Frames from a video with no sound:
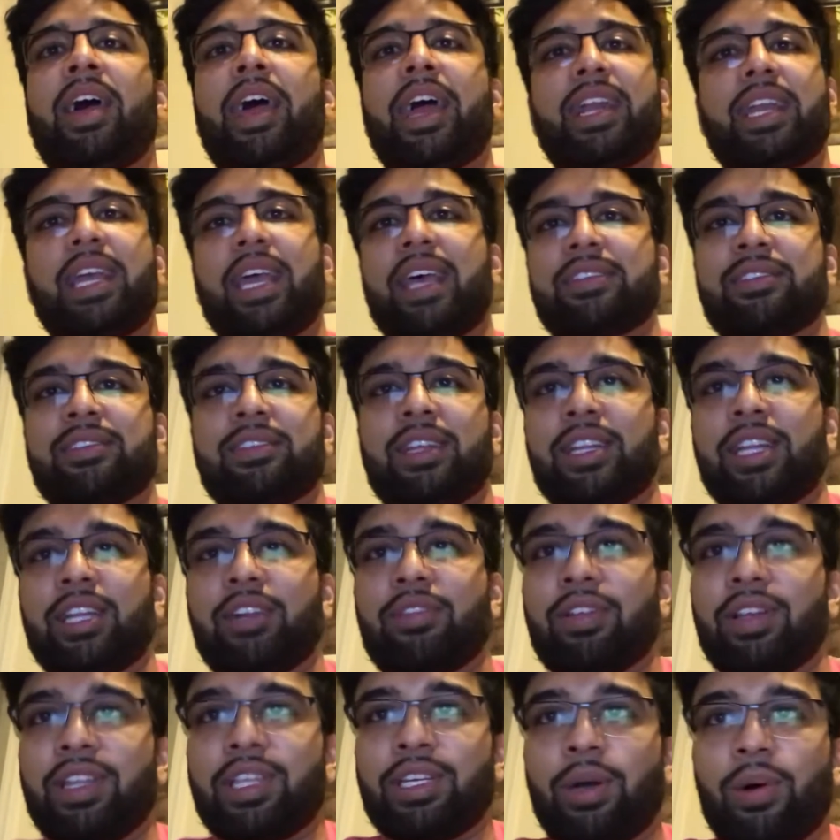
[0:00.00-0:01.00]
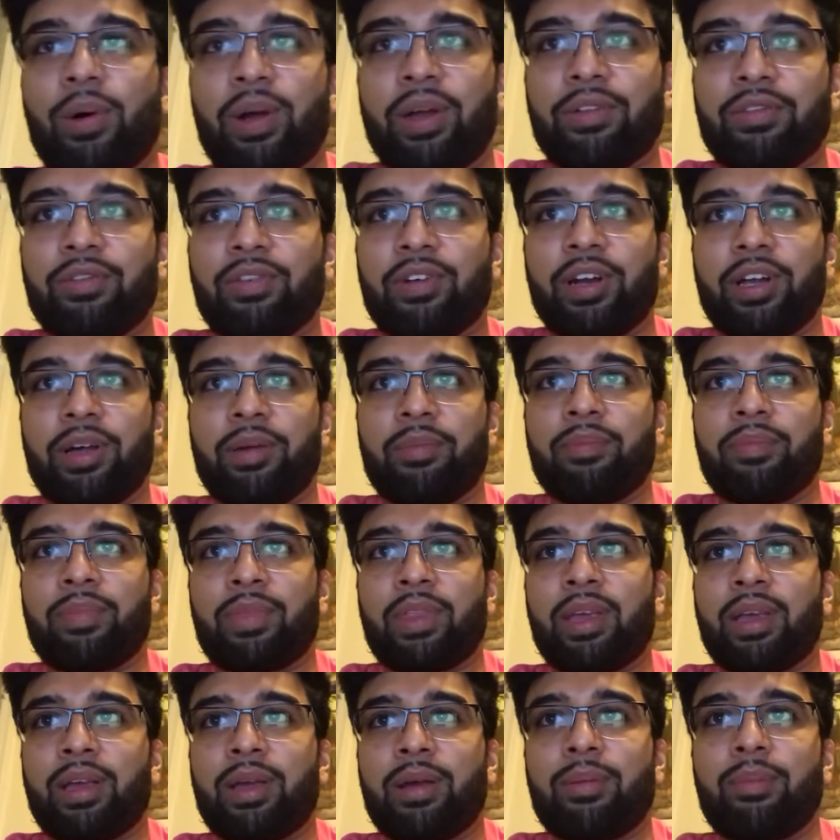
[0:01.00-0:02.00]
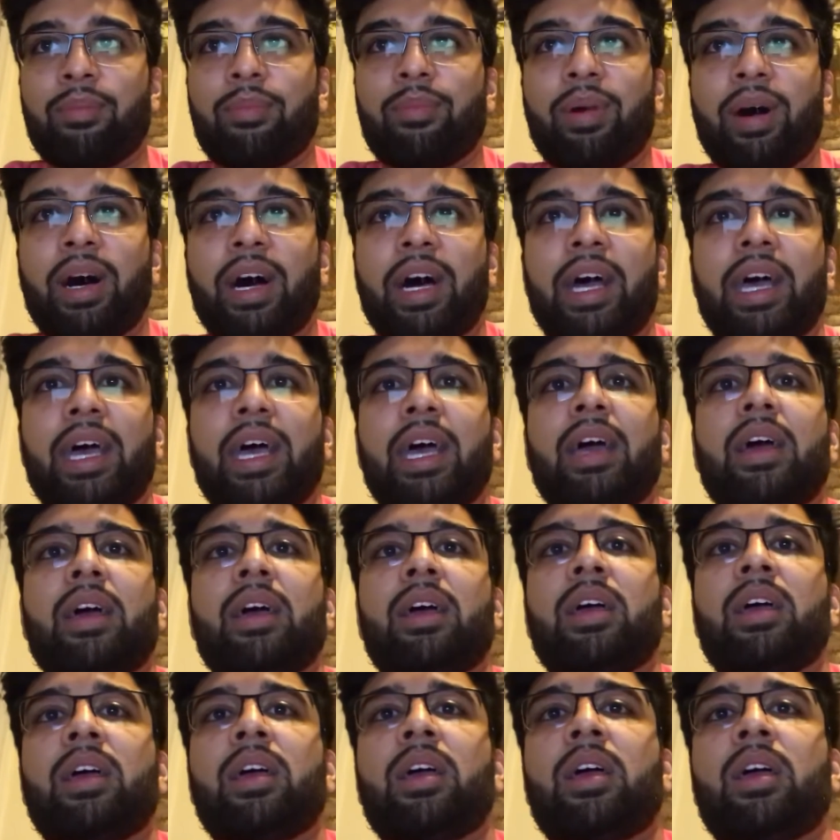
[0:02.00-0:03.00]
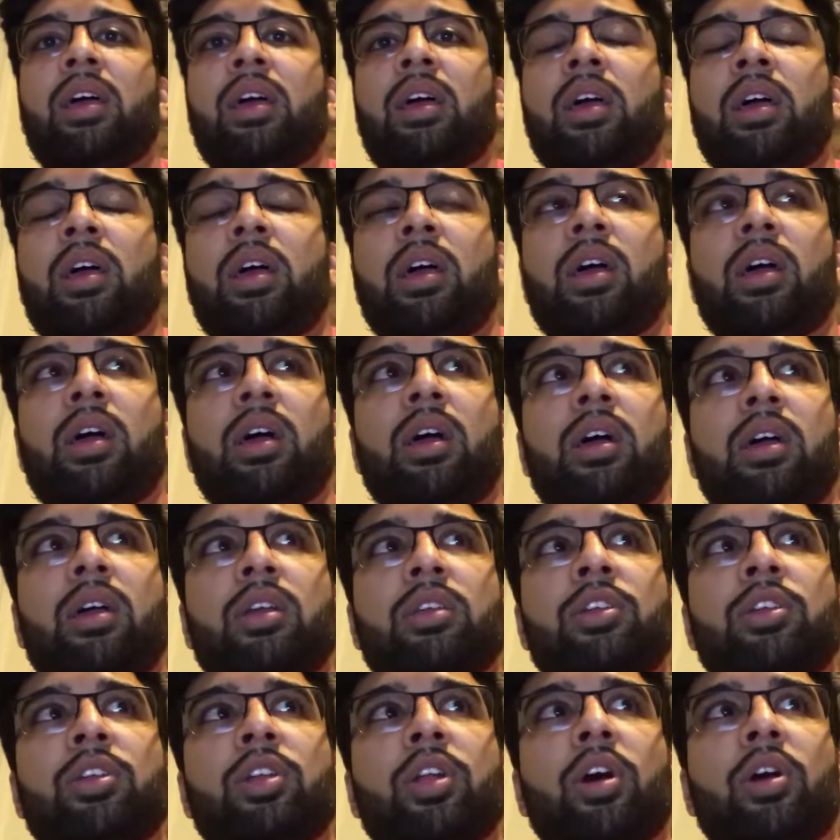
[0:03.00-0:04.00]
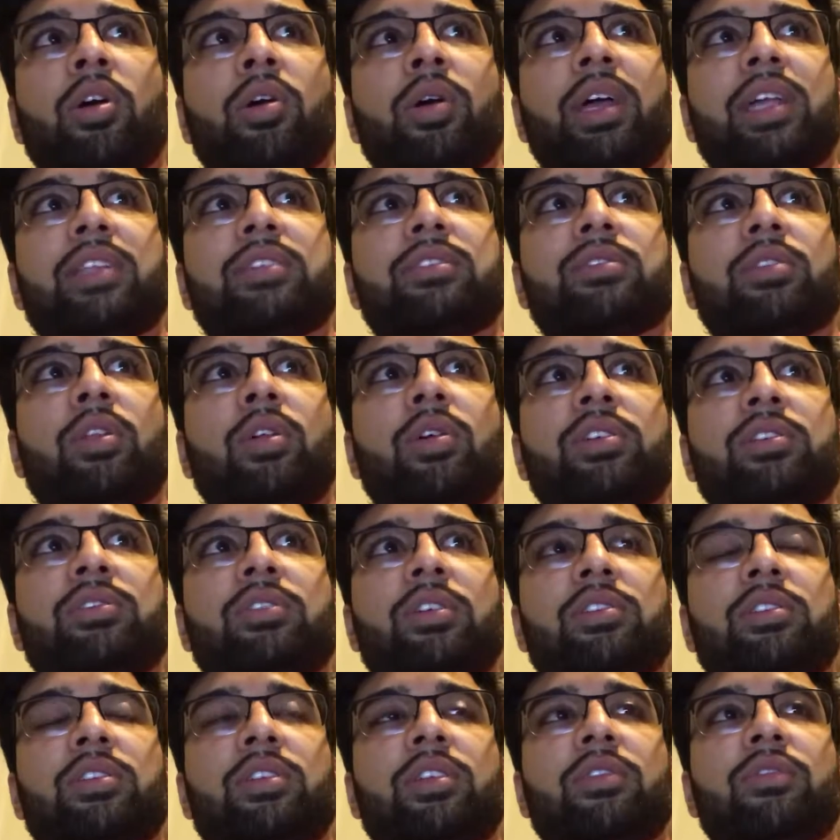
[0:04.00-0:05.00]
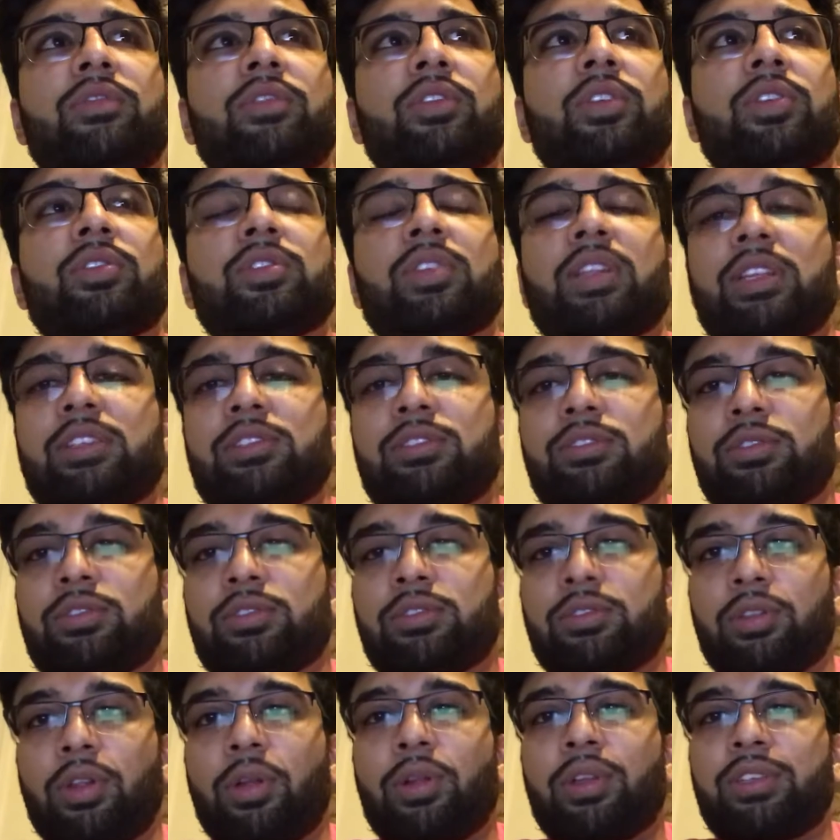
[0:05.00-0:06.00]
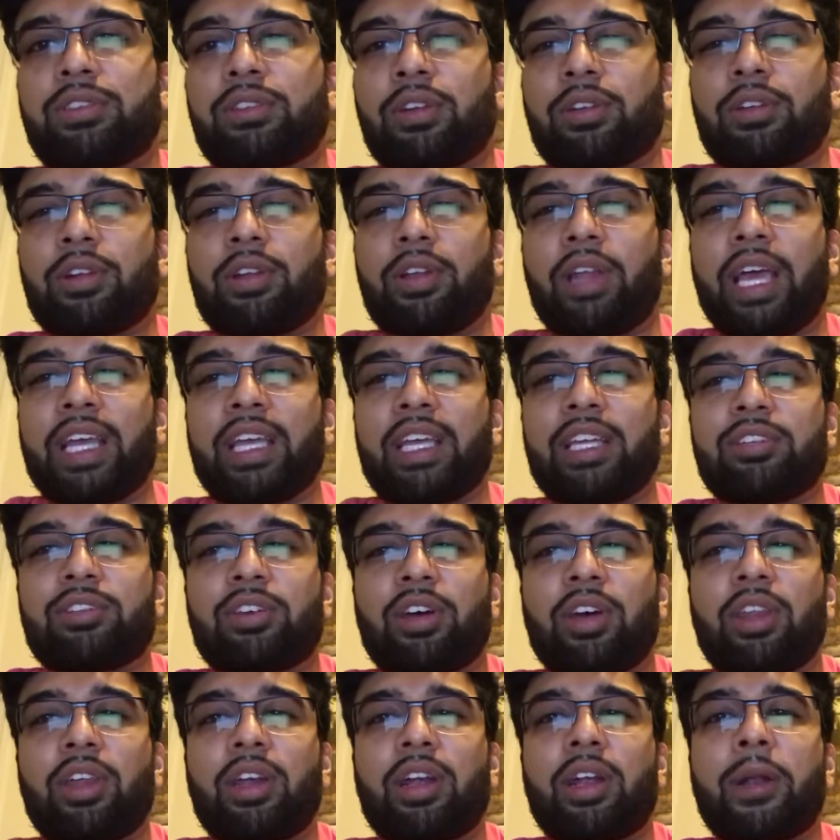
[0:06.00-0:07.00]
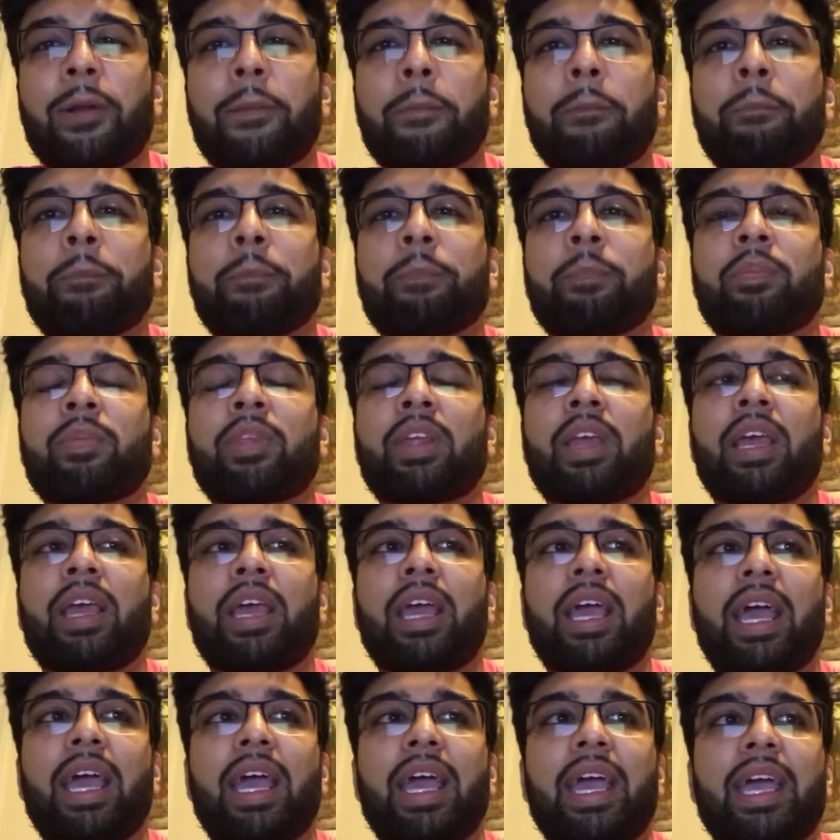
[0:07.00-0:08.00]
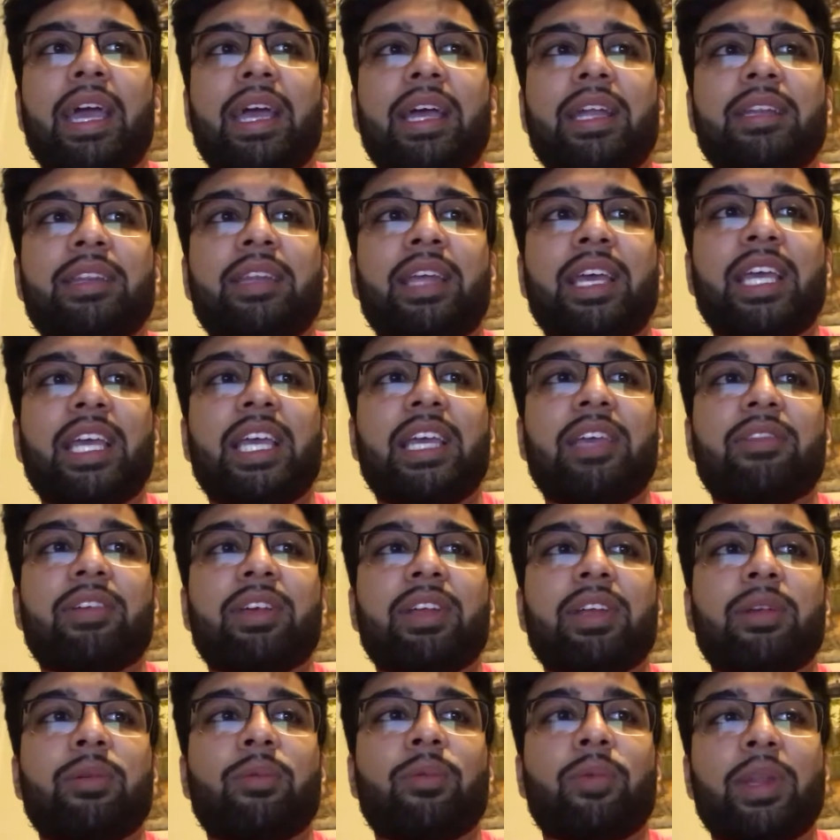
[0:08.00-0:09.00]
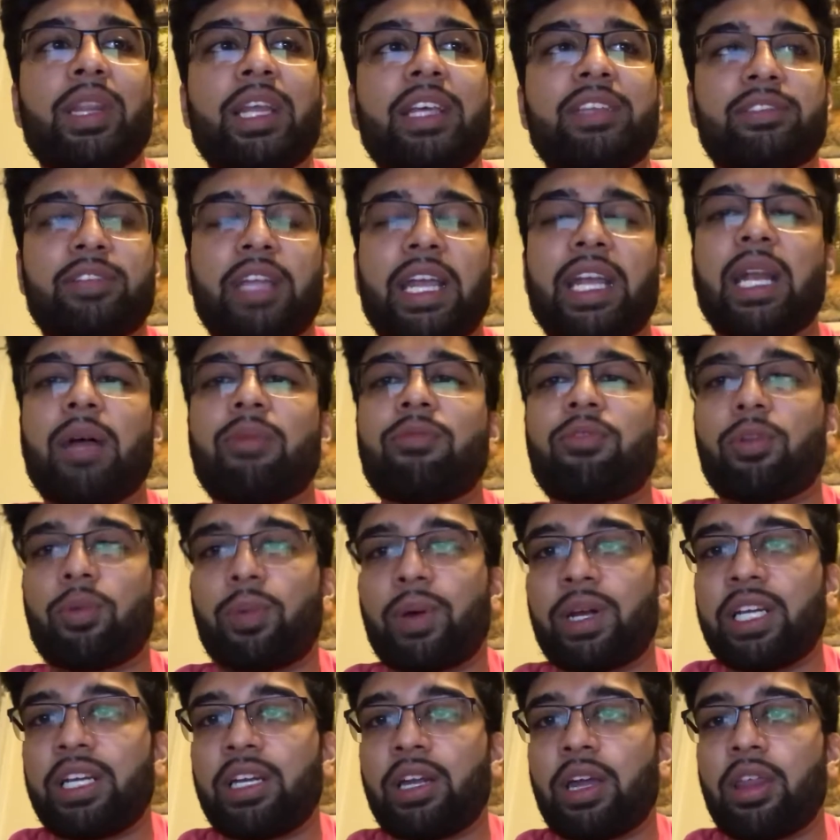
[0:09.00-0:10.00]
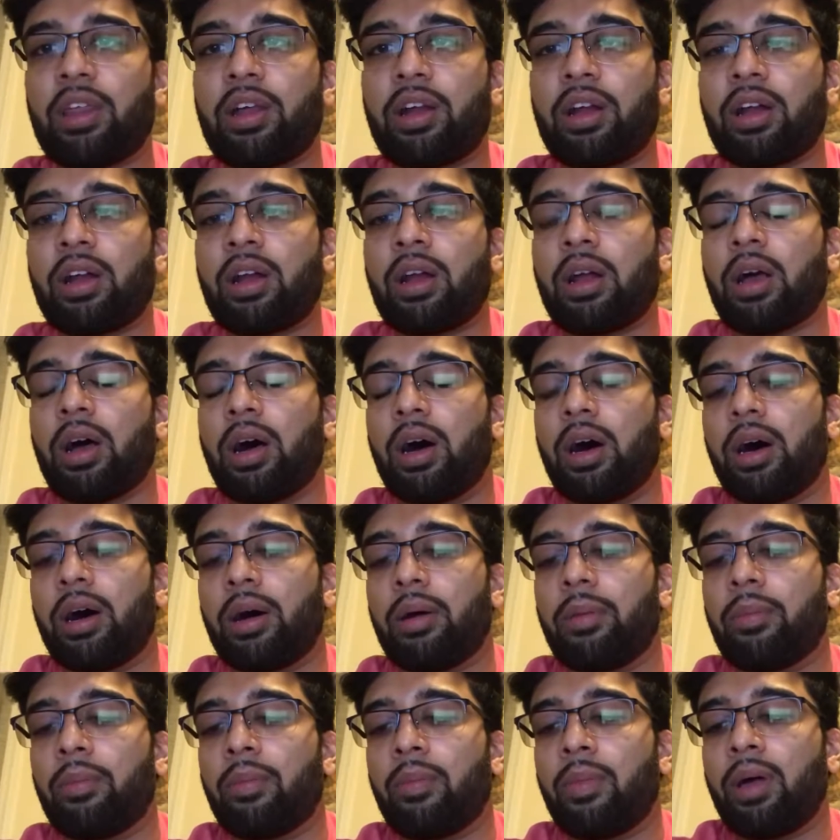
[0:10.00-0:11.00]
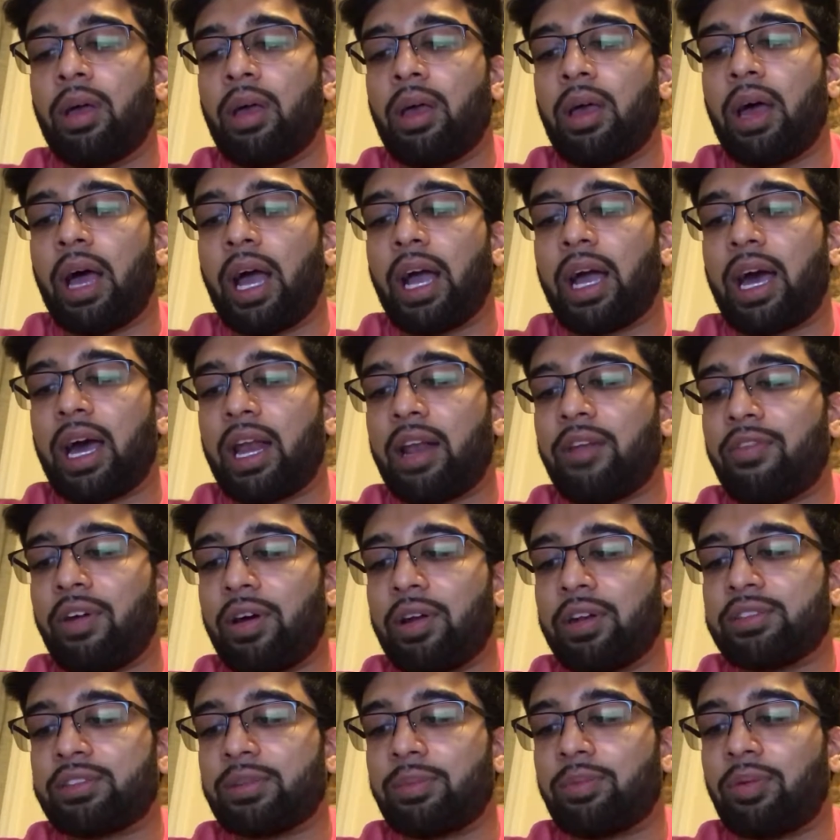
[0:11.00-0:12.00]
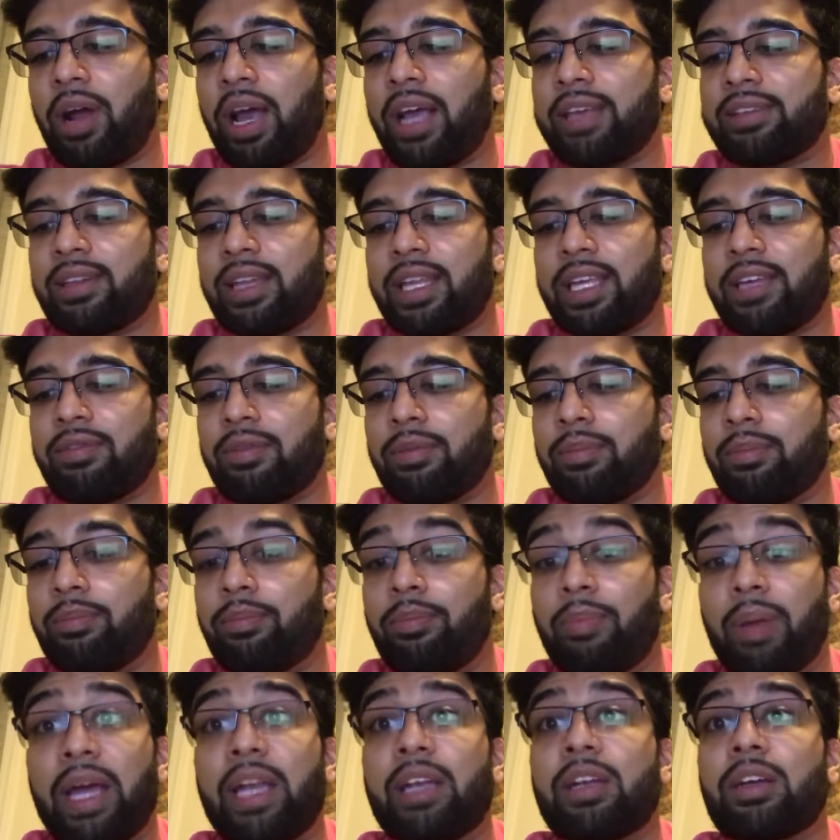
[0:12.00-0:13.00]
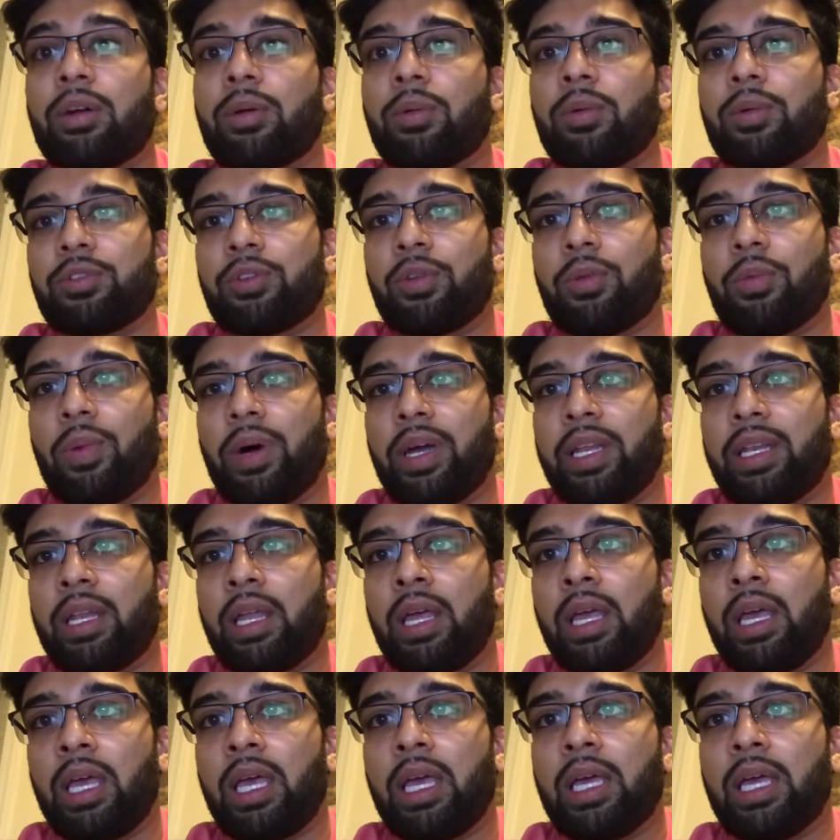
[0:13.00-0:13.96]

and he has nothing really going for him. But it slowly starts to diffuse, and they slowly start to like each other, and they even when they stand up for one another, I kind of found it surprising that even Bender was the one